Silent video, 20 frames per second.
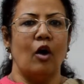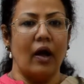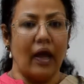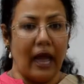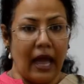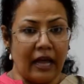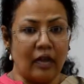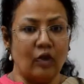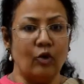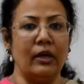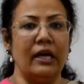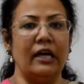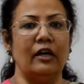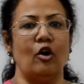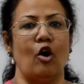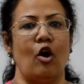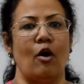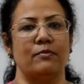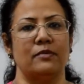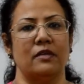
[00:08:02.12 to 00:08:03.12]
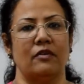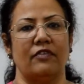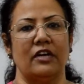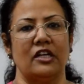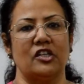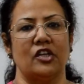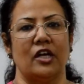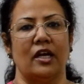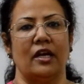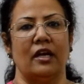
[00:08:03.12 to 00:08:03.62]
accurate
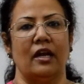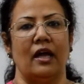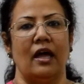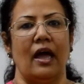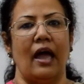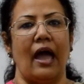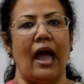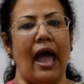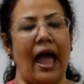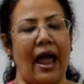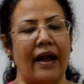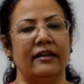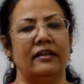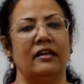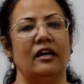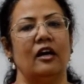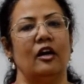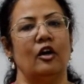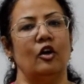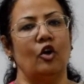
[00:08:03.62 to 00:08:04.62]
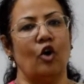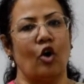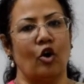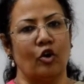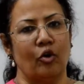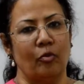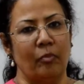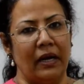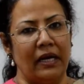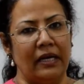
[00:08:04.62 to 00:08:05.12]
observation and
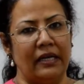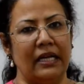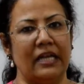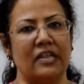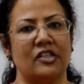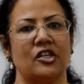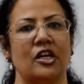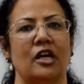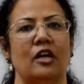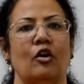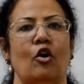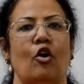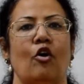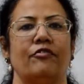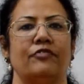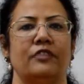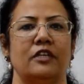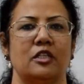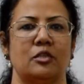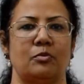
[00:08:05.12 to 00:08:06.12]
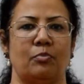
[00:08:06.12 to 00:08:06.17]
documentation of this